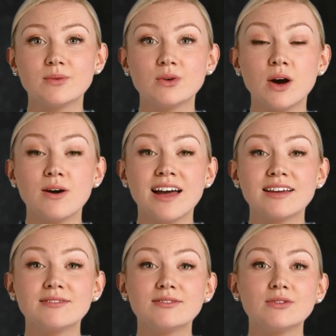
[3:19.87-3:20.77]
Okay,
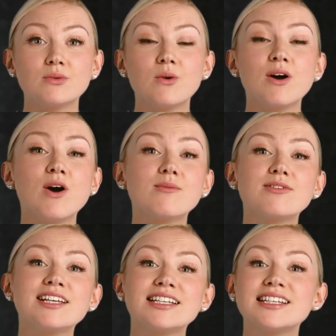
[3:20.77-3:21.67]
well,
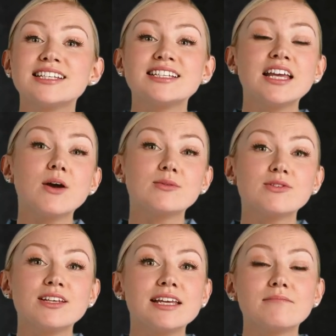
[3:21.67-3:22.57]
hopefully this has helped
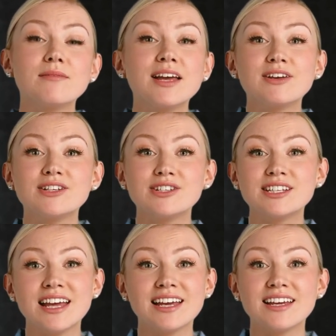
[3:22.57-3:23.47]
create a better
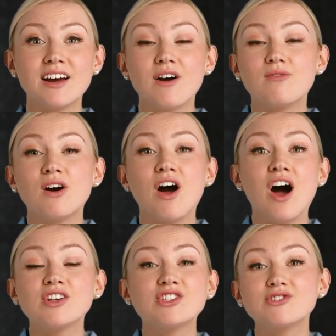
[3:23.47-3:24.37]
understanding of what
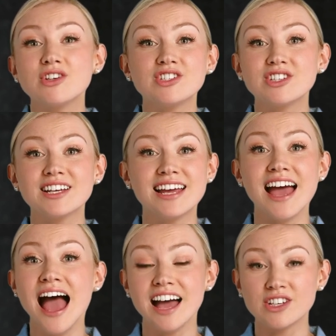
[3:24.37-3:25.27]
unstructured data
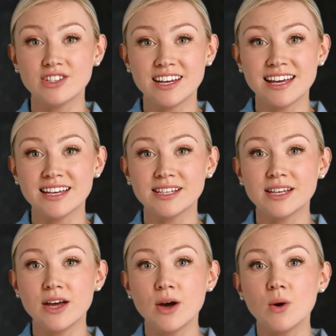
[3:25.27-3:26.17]
actually is,
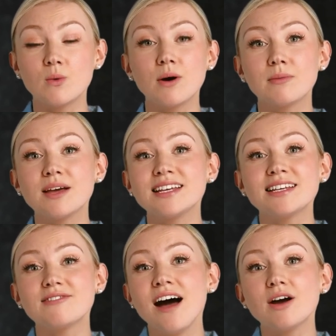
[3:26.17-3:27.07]
what place
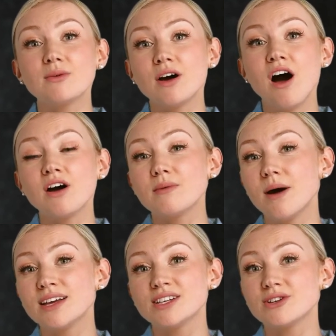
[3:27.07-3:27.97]
and value it
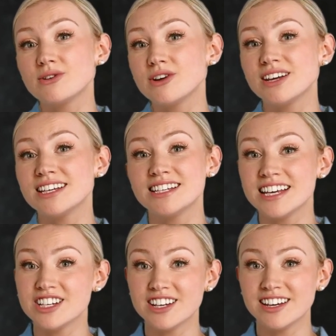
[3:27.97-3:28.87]
occupies in your
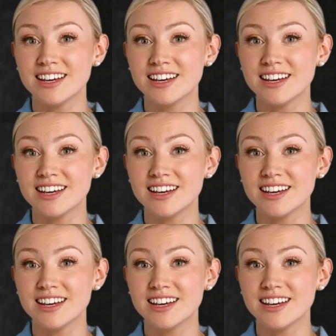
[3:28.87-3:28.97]
organization,